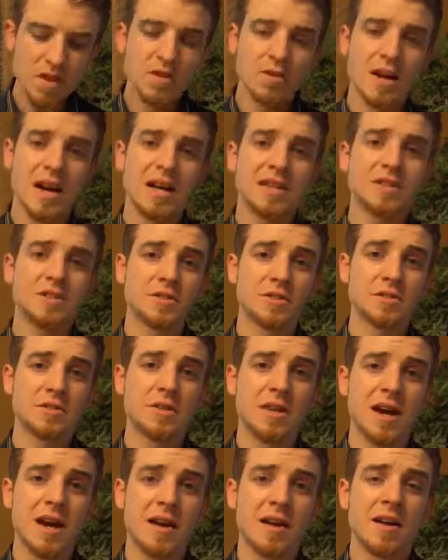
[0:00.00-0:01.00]
So as you
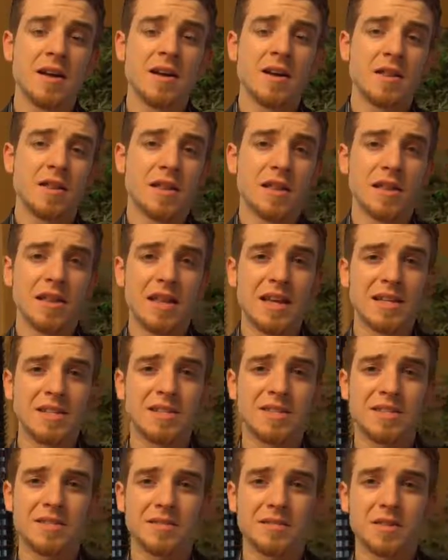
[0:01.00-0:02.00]
do that, the
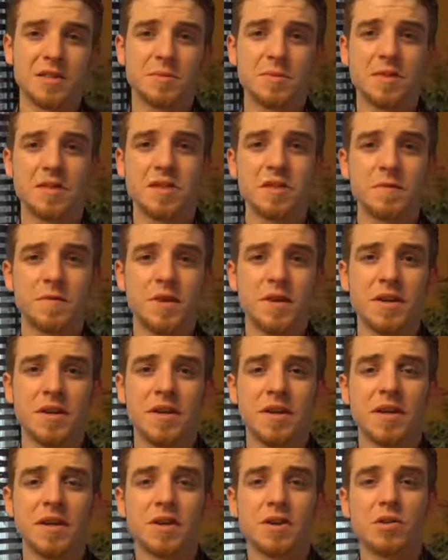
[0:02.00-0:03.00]
less
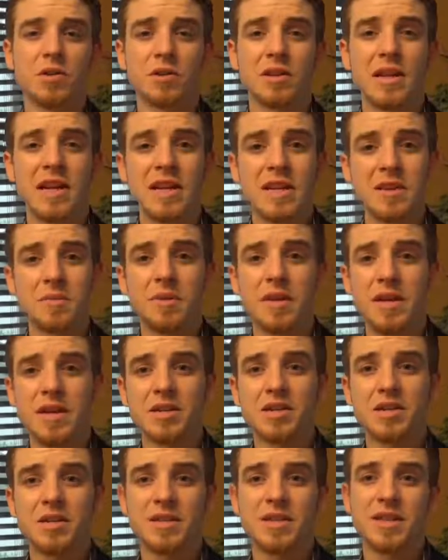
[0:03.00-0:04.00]
specific your landing
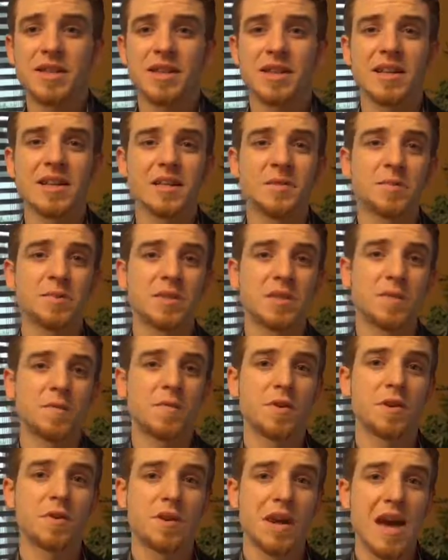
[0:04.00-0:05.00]
page is and the less
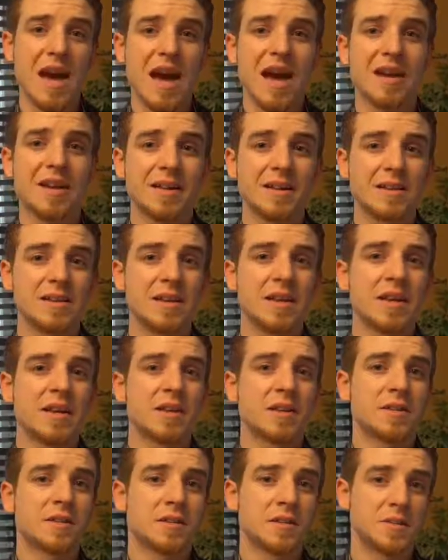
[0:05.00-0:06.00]
specific your ad is,
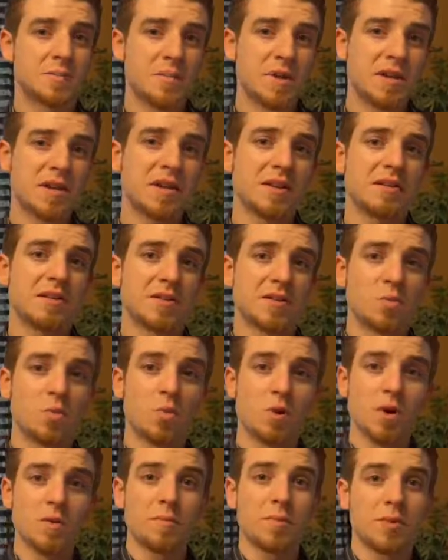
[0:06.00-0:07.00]
speaking to
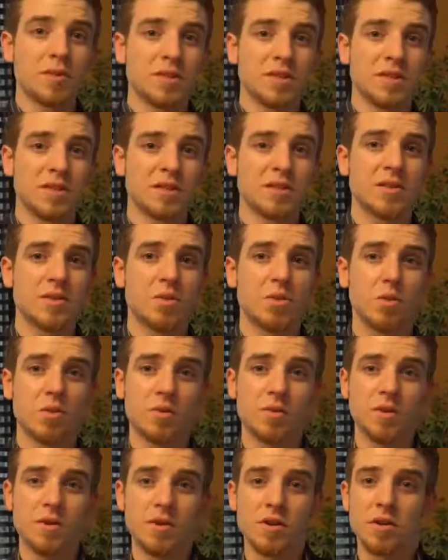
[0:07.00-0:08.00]
one person,
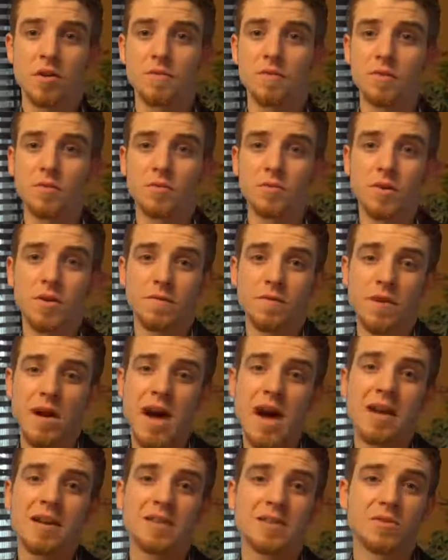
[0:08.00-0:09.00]
or if
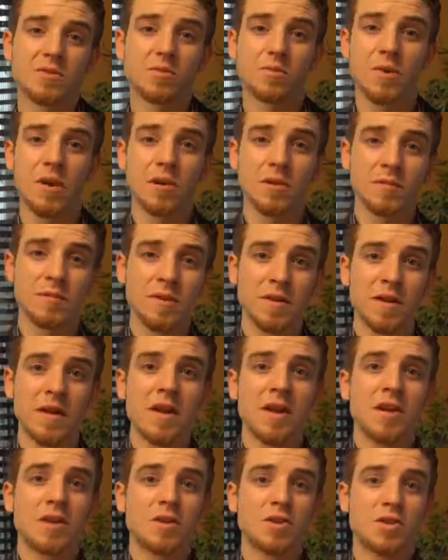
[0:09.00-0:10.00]
your ad isn't
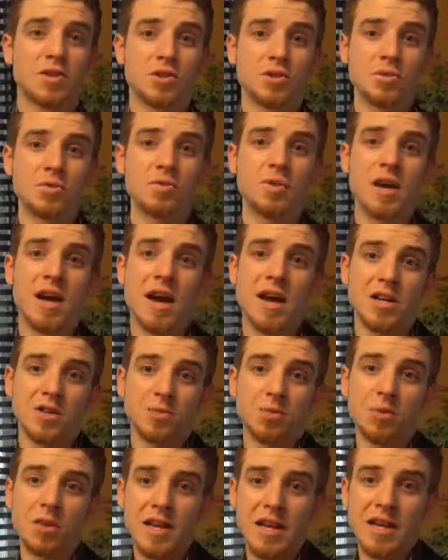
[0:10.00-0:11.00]
relevant to the
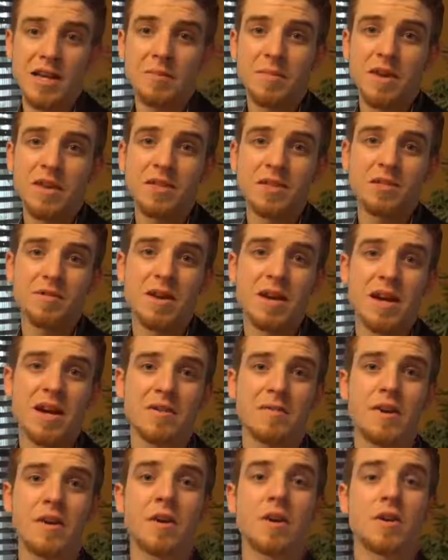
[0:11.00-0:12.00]
actual landing page that you
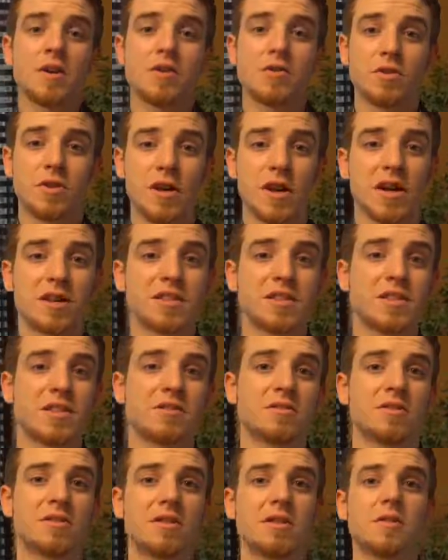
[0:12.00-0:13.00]
have, you're
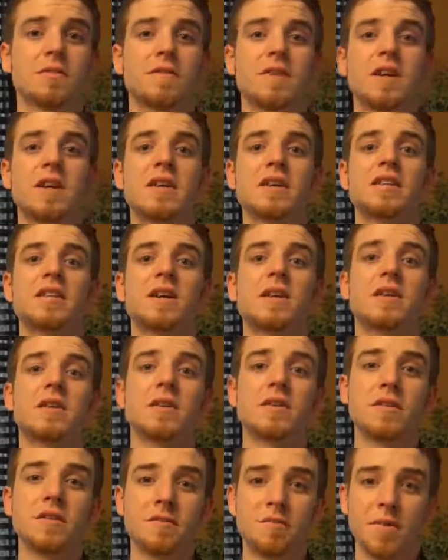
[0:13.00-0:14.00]
costing yourself a
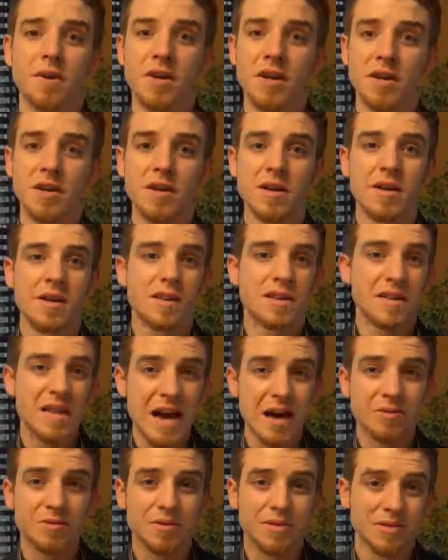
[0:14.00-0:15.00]
ton of money.
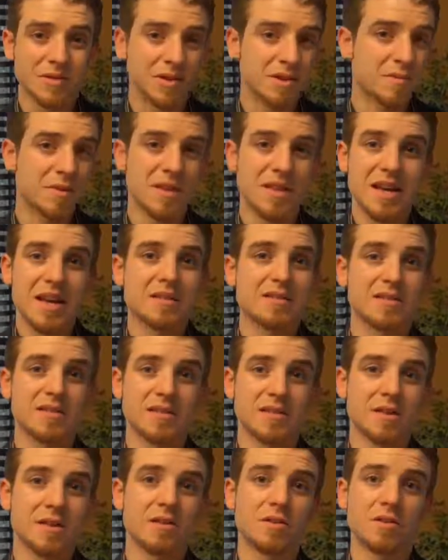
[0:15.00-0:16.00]
Thousands, it could be
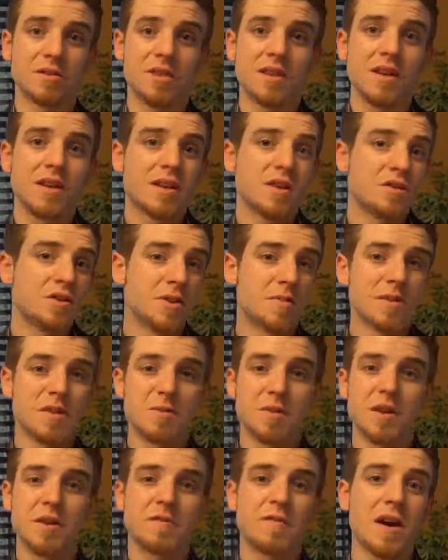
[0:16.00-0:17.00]
thousands of dollars. You could
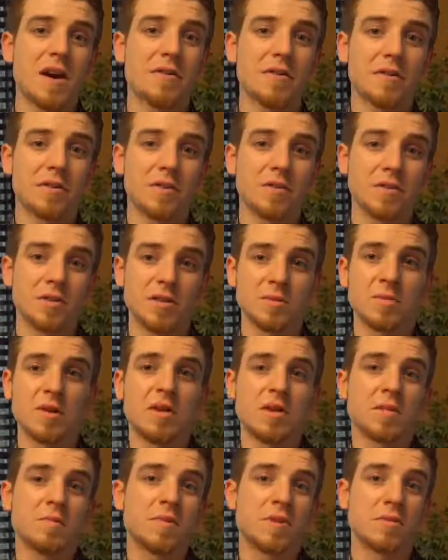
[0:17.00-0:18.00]
be spending $500 a
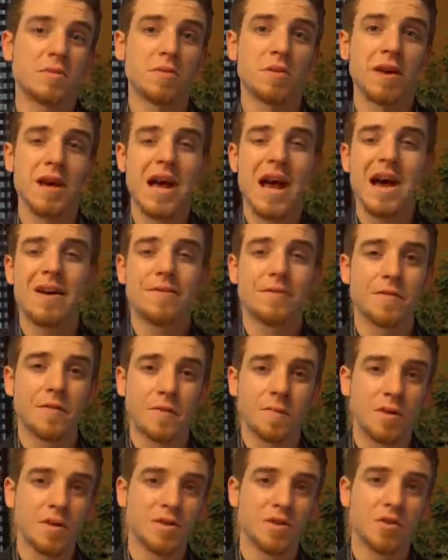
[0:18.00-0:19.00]
month and be throwing half of
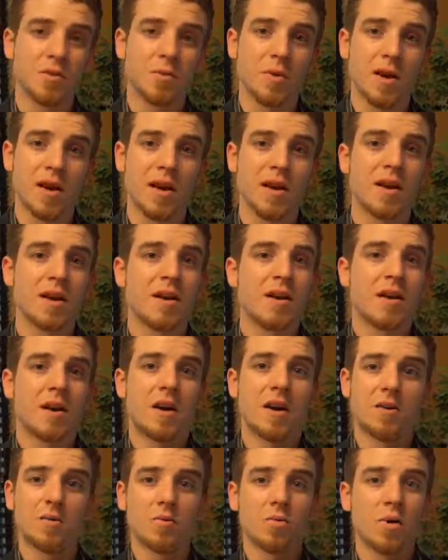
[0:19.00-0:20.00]
your budget away
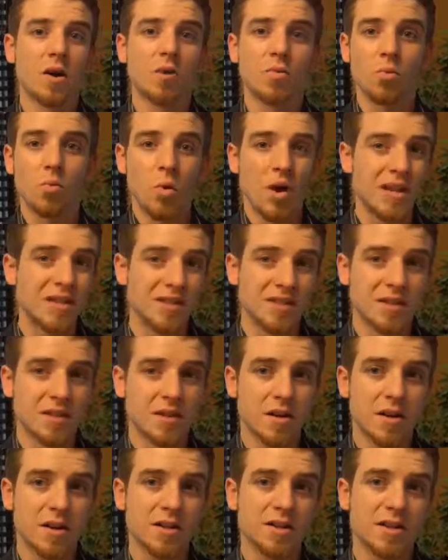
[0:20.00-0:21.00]
on
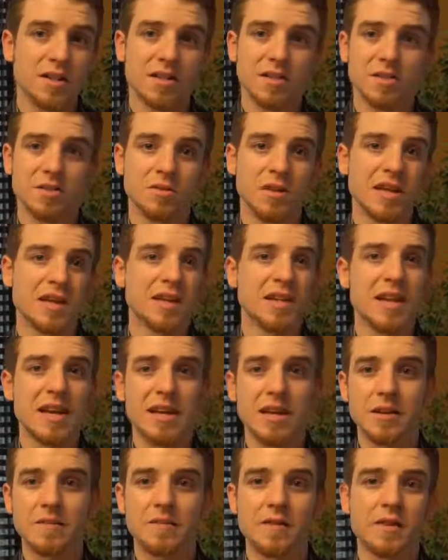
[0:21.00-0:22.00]
wasted content. So like
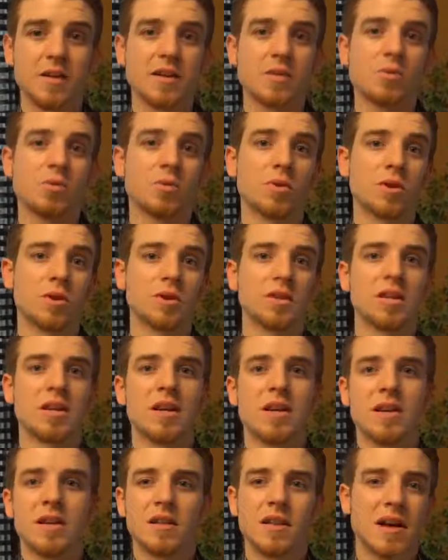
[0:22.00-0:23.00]
negative keywords,
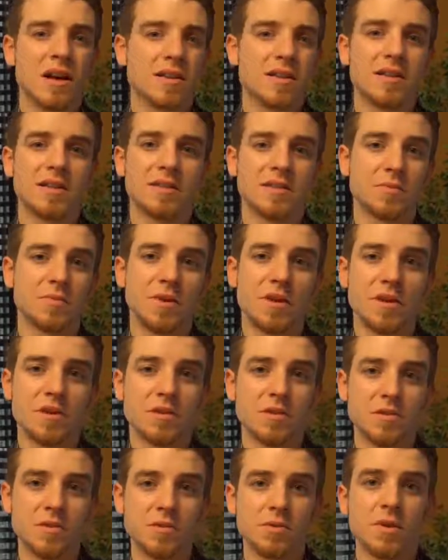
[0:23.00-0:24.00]
a lot of things that we
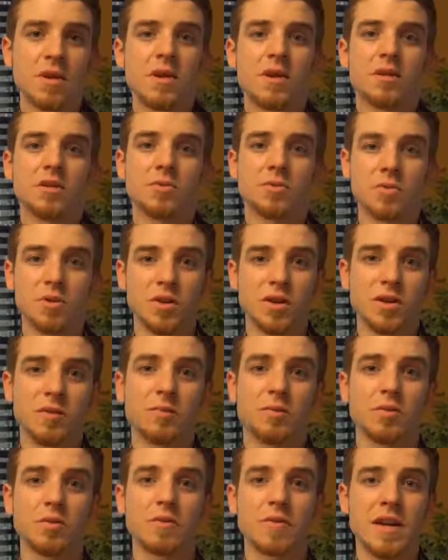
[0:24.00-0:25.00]
can do to really
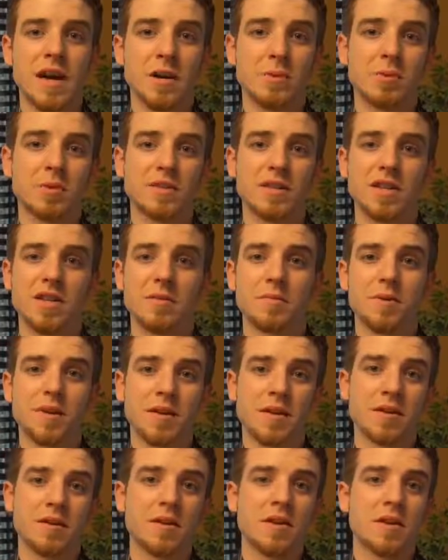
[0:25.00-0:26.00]
improve an AdWords
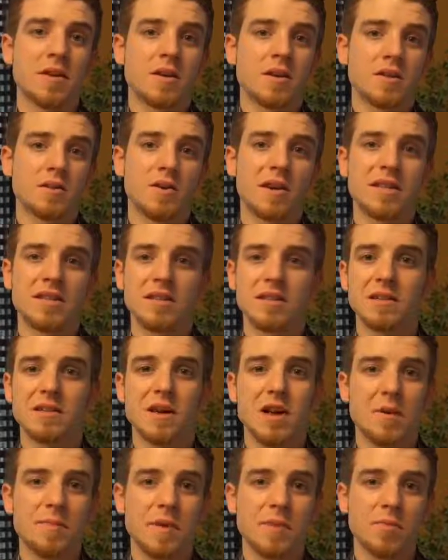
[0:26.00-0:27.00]
campaign. So I see a
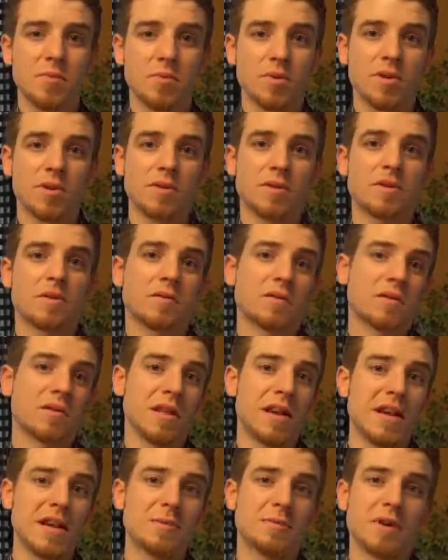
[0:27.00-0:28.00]
lot of people with their
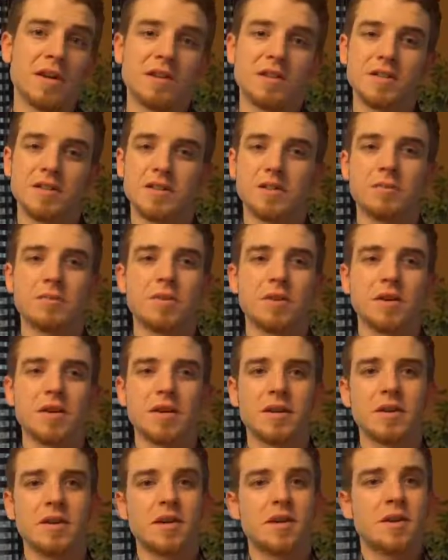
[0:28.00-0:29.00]
landing pages, they'll put
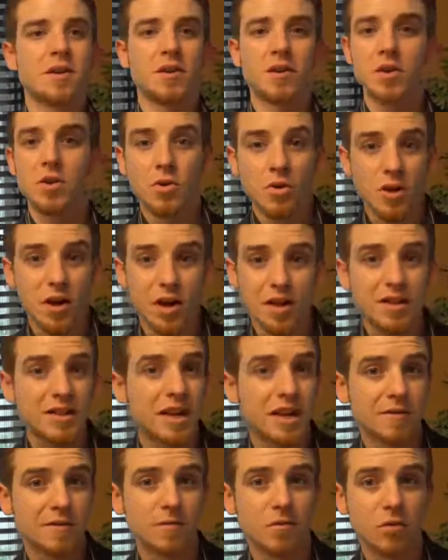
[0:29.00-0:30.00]
in no
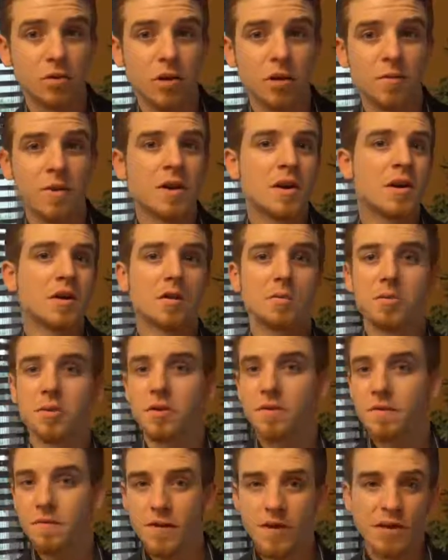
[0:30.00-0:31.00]
contact form, they'll
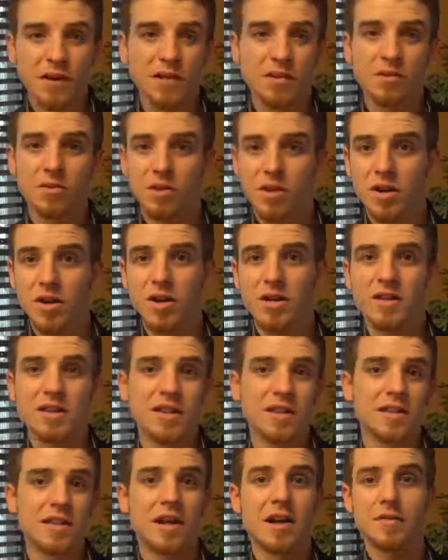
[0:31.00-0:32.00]
put in very little
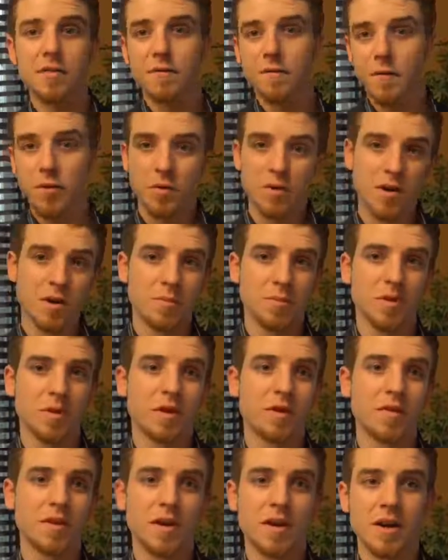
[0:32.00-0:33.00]
content, they'll have a phone
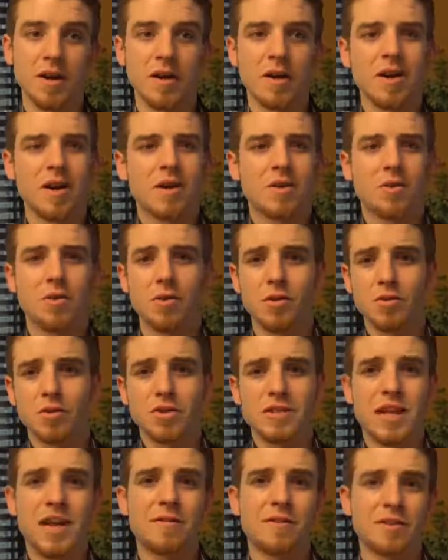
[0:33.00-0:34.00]
number on there, or they'll
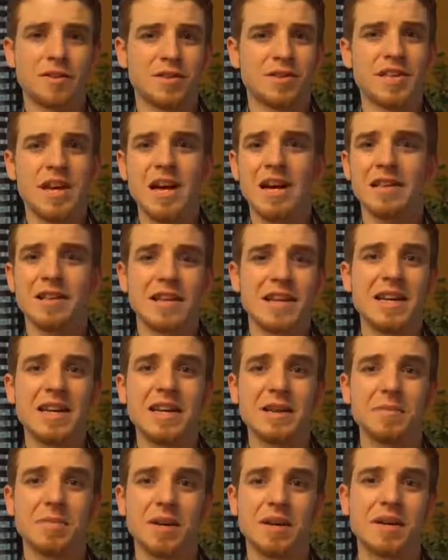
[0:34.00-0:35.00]
just have a static
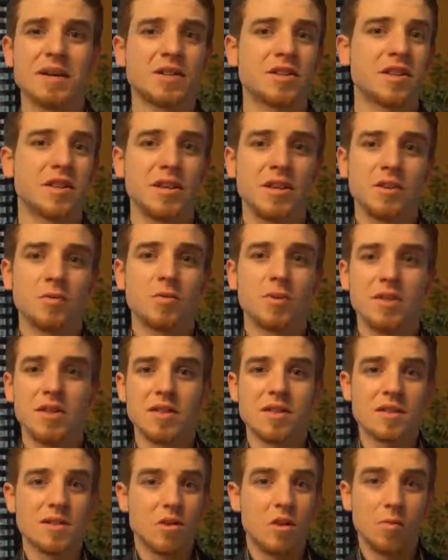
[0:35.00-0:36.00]
landing page
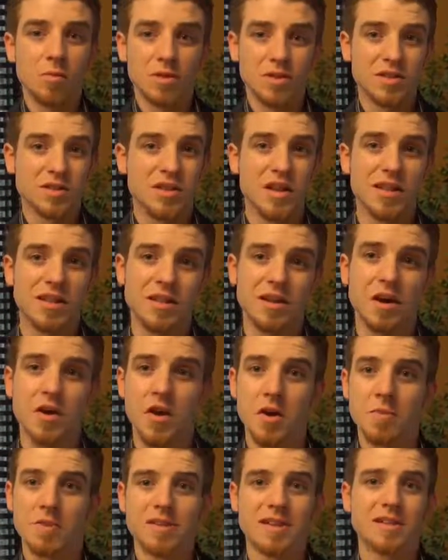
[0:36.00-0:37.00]
with almost nothing
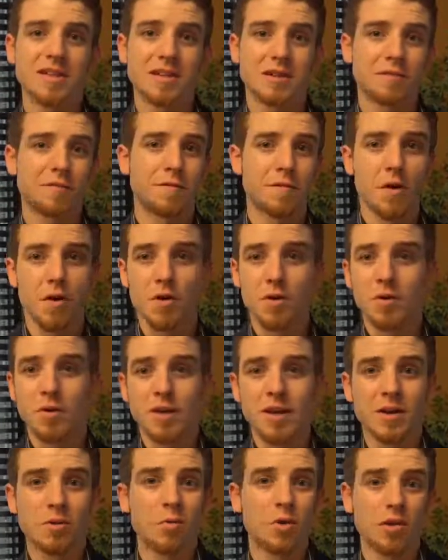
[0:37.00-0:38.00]
on there besides like a photo
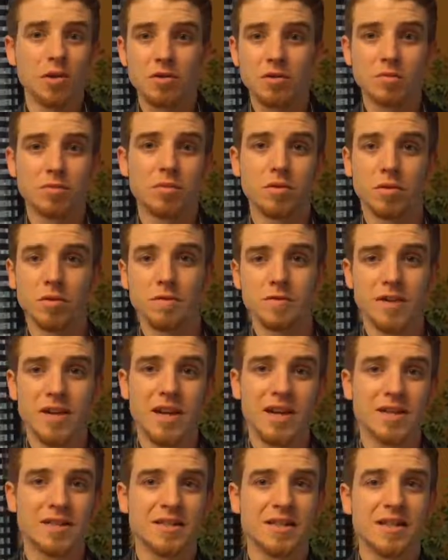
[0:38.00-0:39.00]
and like one little blur of
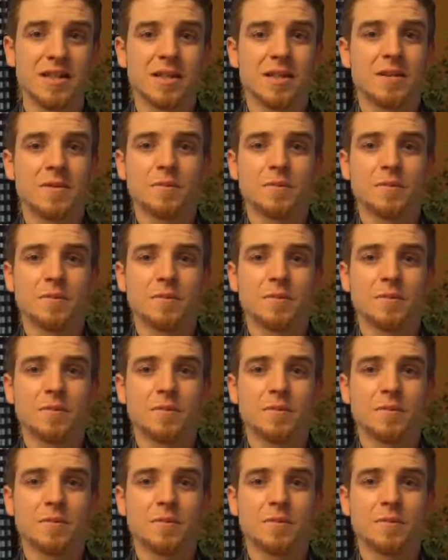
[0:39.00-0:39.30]
text.